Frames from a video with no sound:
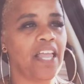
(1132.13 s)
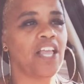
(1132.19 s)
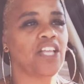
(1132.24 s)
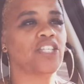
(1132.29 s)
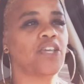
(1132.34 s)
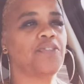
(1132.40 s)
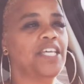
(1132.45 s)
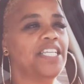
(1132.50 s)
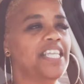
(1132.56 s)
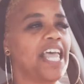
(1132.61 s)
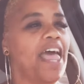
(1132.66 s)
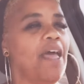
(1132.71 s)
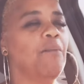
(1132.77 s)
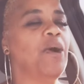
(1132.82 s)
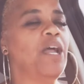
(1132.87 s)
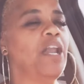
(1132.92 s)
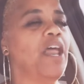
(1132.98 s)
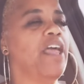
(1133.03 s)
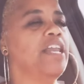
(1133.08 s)
So this,
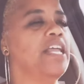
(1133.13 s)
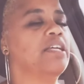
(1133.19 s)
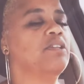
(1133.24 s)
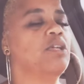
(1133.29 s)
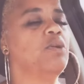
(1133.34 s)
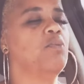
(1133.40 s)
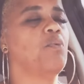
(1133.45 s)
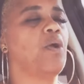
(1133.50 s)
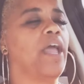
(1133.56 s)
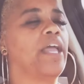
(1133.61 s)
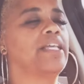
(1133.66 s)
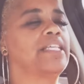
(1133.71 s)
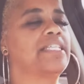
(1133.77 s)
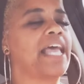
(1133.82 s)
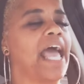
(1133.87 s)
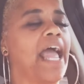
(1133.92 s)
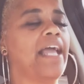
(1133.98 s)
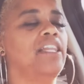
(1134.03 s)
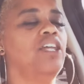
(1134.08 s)

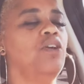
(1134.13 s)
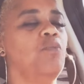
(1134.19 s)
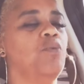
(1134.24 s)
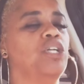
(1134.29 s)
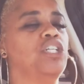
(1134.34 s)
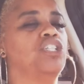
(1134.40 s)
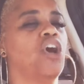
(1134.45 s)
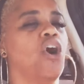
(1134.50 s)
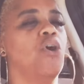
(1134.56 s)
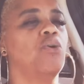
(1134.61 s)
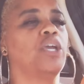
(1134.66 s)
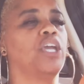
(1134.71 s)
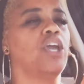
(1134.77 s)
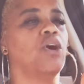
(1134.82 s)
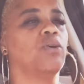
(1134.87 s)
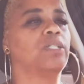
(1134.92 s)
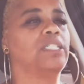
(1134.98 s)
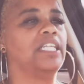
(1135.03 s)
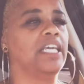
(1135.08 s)
exactly when
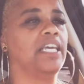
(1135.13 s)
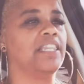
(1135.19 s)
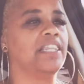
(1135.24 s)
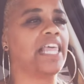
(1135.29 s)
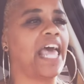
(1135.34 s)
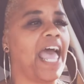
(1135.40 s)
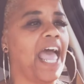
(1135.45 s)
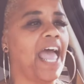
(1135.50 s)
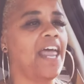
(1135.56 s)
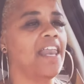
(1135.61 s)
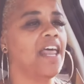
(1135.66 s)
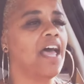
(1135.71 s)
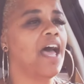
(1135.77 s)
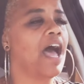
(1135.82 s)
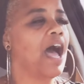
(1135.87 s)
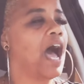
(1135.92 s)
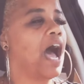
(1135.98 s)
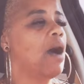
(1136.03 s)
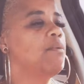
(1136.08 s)
Tokyo did that,
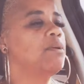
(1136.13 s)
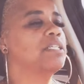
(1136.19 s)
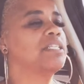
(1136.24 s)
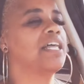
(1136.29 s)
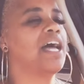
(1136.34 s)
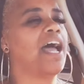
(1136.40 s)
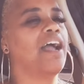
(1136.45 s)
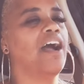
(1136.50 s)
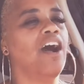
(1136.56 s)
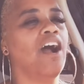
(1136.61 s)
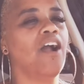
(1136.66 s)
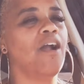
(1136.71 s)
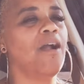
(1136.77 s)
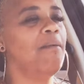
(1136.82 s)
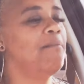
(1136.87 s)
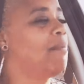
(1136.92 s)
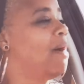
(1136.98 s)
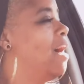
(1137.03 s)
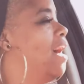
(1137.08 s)
I was like,
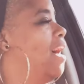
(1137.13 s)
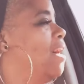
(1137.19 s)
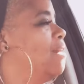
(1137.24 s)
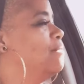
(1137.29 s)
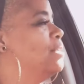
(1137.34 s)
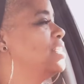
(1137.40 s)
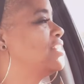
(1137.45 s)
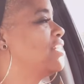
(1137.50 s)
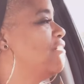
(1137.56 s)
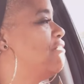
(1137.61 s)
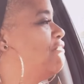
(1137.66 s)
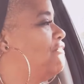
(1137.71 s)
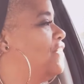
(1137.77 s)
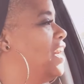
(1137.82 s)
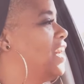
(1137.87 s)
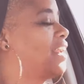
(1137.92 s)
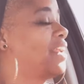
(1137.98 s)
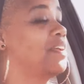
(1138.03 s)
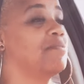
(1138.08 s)
her mom is a
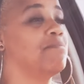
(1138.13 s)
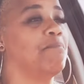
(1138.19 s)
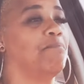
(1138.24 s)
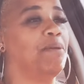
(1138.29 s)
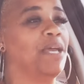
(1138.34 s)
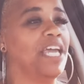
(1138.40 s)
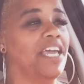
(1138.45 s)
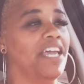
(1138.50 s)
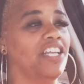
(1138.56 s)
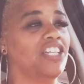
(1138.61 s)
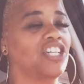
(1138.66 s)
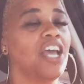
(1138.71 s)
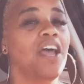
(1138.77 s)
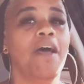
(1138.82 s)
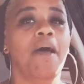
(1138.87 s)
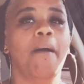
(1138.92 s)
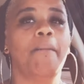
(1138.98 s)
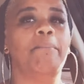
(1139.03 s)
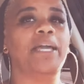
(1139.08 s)
fucking bitch,
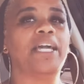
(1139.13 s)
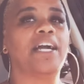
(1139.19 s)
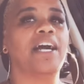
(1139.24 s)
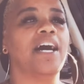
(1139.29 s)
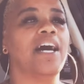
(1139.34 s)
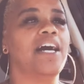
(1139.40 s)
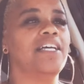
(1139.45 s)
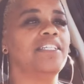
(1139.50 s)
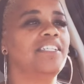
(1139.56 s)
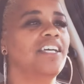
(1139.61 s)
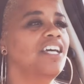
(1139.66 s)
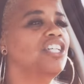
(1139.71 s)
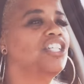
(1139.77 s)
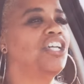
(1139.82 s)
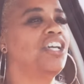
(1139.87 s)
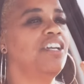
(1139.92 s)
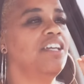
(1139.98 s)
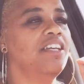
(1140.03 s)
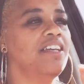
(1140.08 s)
because
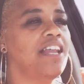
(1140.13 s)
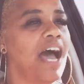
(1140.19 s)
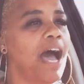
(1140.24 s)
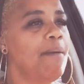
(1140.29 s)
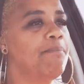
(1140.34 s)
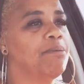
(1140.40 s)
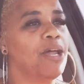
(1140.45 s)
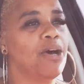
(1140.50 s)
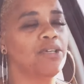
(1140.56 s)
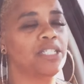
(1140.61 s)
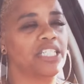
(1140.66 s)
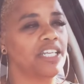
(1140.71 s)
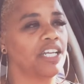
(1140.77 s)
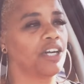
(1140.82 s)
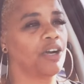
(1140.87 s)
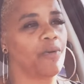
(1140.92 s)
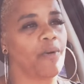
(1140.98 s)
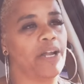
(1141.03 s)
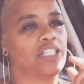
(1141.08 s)
she did not blow
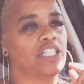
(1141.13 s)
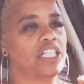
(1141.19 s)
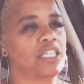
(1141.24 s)
cigarette